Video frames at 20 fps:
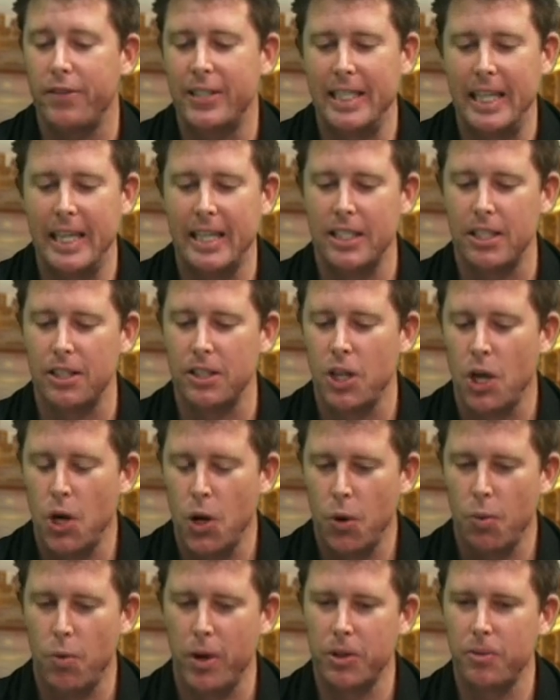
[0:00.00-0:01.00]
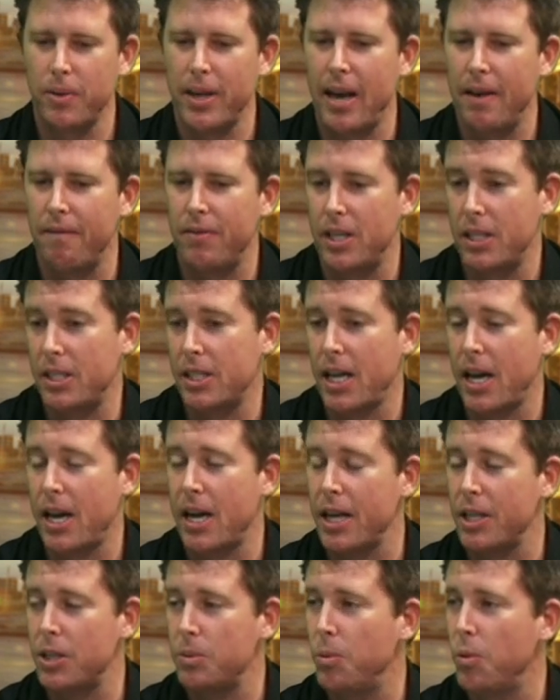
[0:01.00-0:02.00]
seasons, once we have this
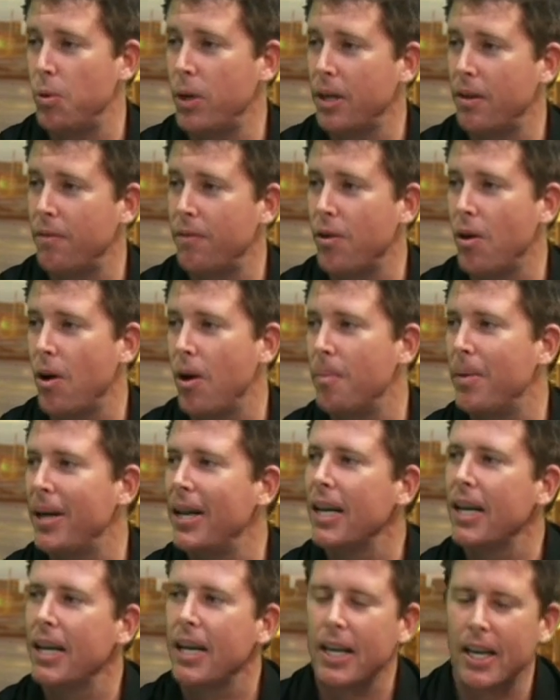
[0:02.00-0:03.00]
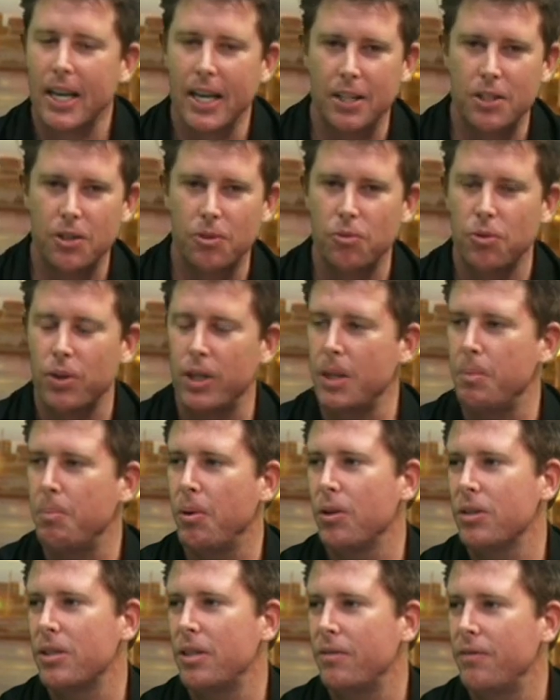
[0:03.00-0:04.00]
Saturday sporting environment, it's a really
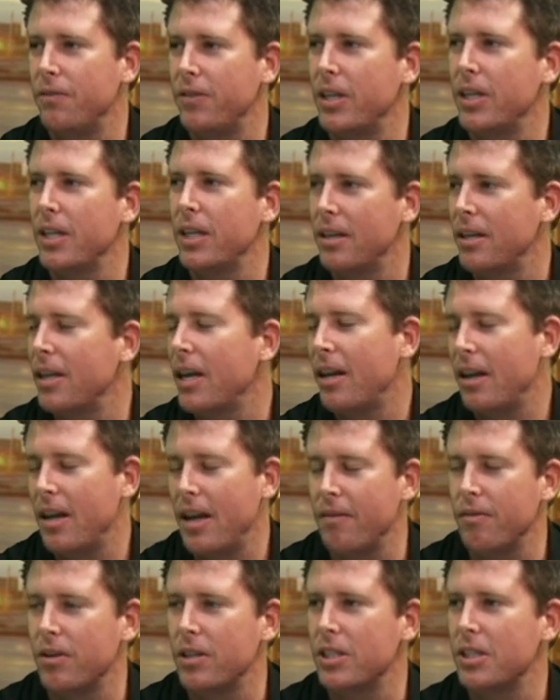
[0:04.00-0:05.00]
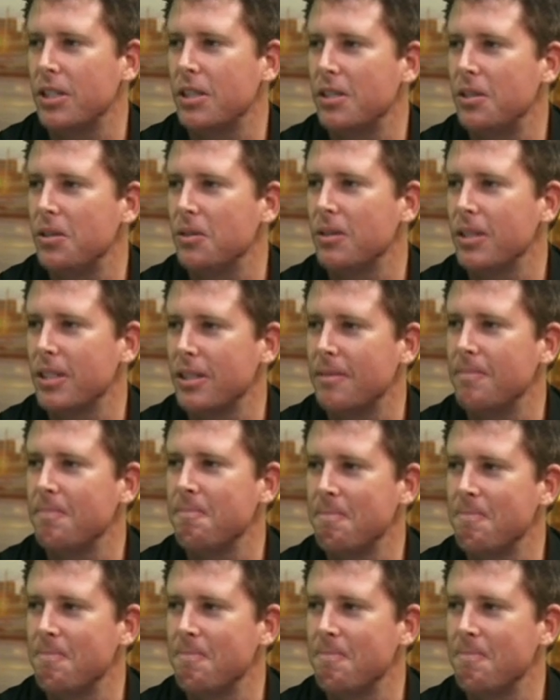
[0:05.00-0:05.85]
positive feel, and everyone just enjoys it.